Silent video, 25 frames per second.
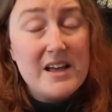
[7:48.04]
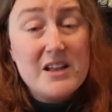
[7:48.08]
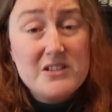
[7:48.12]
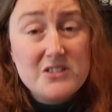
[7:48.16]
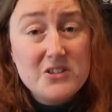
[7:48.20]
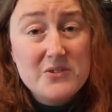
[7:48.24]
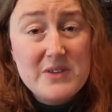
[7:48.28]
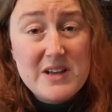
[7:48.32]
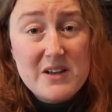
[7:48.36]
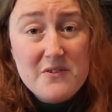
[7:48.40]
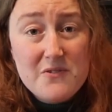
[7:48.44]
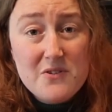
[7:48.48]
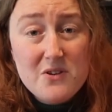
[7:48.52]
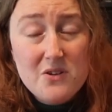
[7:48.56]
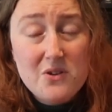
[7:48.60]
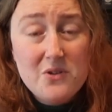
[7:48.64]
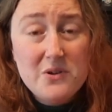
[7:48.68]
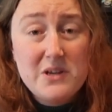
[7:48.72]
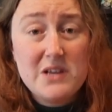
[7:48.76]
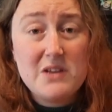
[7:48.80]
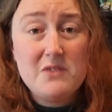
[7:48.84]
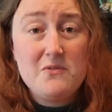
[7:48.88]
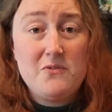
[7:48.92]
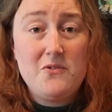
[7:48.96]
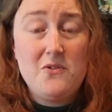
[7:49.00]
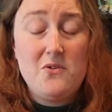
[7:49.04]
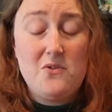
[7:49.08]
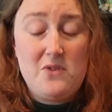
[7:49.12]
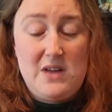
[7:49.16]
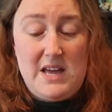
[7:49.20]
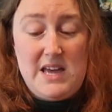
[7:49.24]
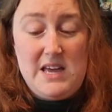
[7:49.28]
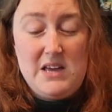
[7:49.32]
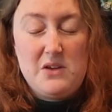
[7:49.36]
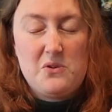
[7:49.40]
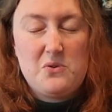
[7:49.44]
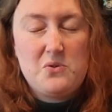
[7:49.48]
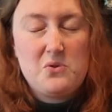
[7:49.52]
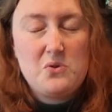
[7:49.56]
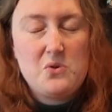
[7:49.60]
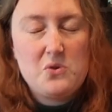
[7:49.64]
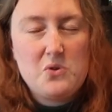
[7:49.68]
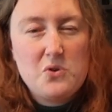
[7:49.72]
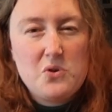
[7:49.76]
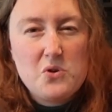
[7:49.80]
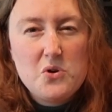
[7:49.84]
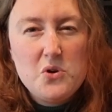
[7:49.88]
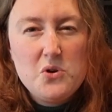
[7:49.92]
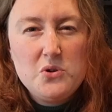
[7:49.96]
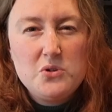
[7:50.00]
So if you're looking for a
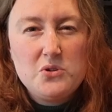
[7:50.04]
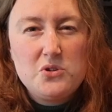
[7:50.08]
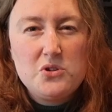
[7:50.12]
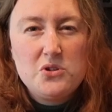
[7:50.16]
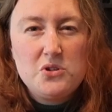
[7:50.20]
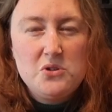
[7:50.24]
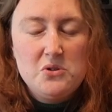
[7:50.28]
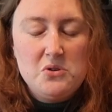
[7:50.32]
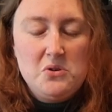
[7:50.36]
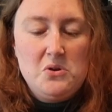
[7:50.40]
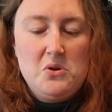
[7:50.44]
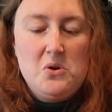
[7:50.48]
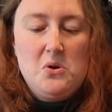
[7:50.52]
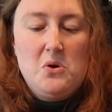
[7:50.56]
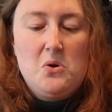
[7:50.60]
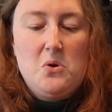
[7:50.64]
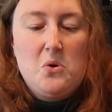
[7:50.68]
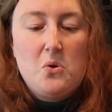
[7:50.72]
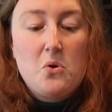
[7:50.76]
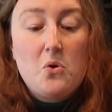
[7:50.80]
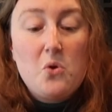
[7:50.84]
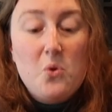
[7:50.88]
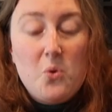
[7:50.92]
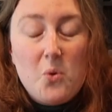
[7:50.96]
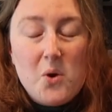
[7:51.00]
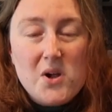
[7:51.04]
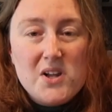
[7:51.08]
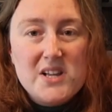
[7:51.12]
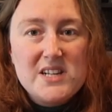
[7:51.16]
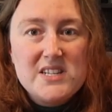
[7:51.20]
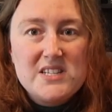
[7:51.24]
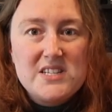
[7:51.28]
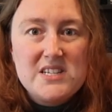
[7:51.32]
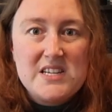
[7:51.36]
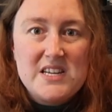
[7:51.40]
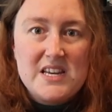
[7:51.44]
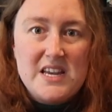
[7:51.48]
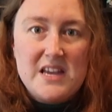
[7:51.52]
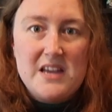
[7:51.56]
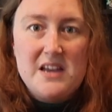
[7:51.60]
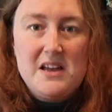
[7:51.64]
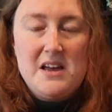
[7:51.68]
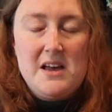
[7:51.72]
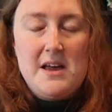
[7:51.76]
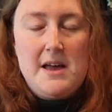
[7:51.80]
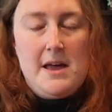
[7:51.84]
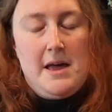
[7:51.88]
good quality